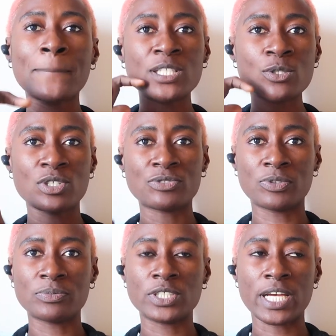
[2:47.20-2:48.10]
But this one
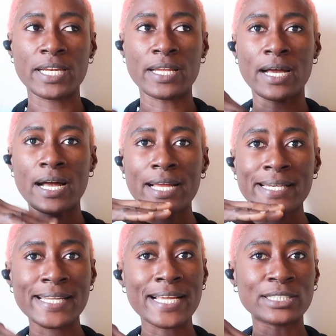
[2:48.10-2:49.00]
from China,
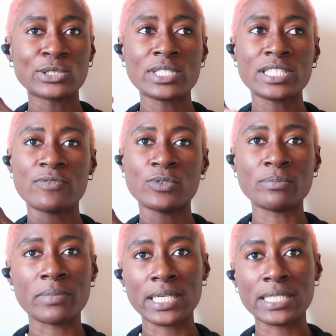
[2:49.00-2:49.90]
they are not
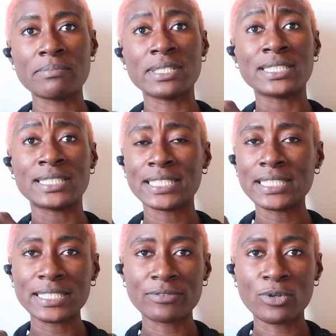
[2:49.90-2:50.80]
even mailing me, they
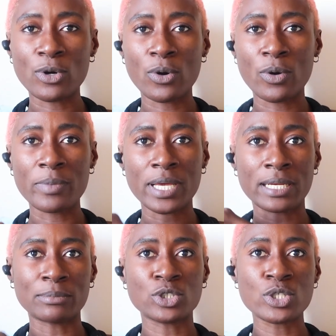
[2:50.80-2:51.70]
didn't even call me,
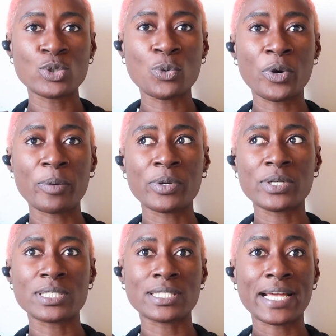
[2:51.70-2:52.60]
and I'm just so worried
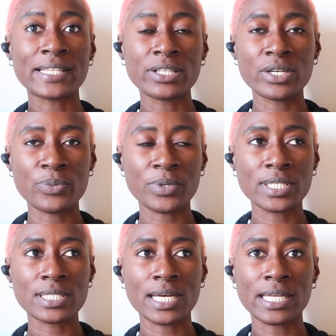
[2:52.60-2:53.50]
because it's like 3
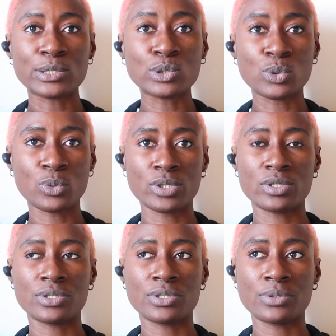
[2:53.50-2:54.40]
weeks and I don't know what
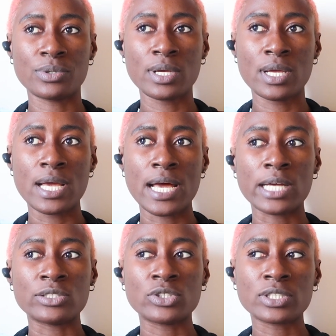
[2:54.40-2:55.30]
to do,
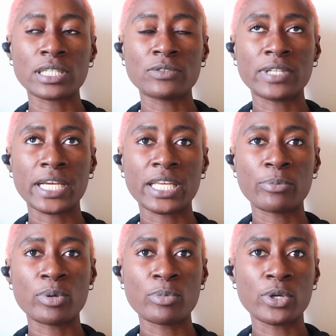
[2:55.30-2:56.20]
and it's just kind of like
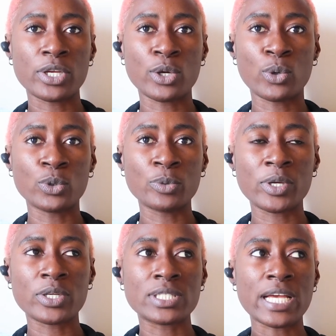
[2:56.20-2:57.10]
keeping me on a hold
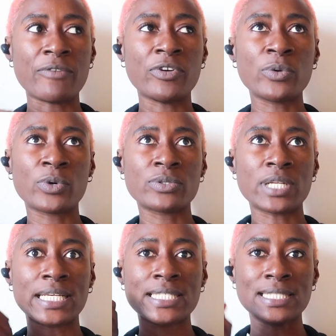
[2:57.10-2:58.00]
because I really want to
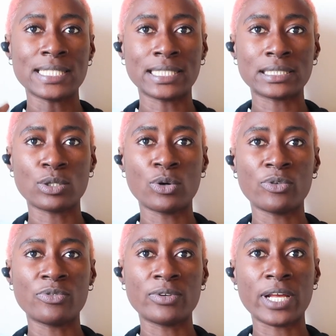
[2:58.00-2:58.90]
like start
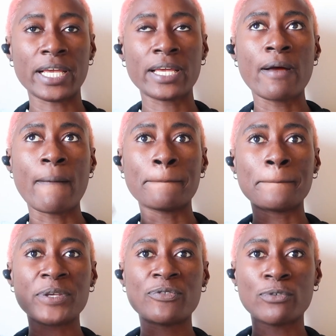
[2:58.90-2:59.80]
off like
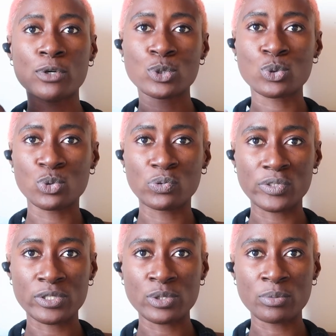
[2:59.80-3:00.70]
before school
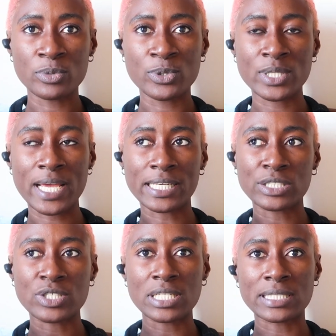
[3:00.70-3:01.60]
resumes so that I
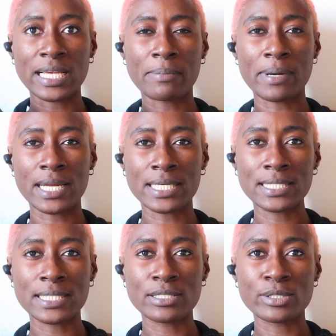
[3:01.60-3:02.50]
can try to like balance
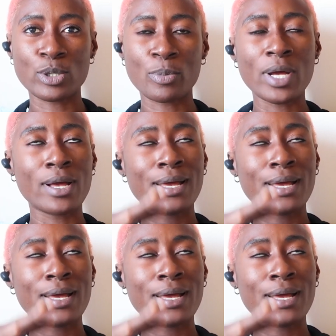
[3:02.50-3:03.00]
things up.